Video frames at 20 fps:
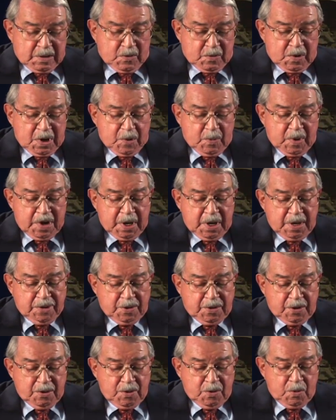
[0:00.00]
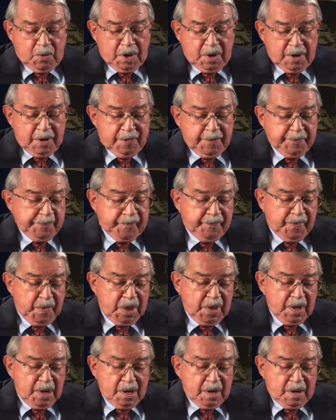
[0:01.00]
we went into um,
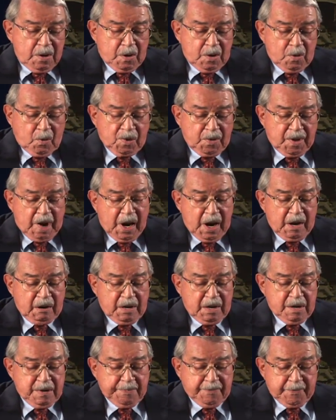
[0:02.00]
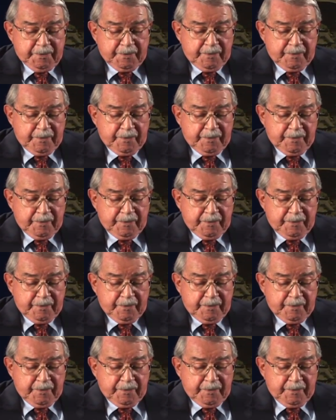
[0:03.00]
North Ireland.